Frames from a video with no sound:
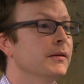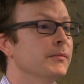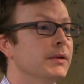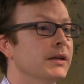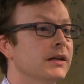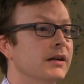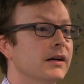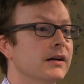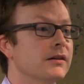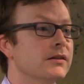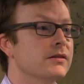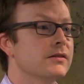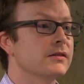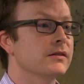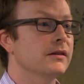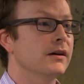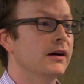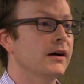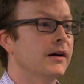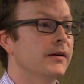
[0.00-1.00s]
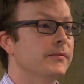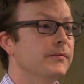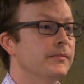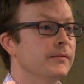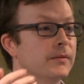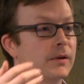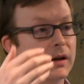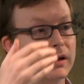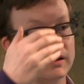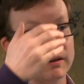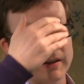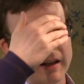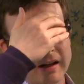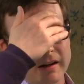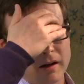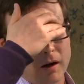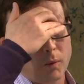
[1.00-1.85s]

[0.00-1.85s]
because that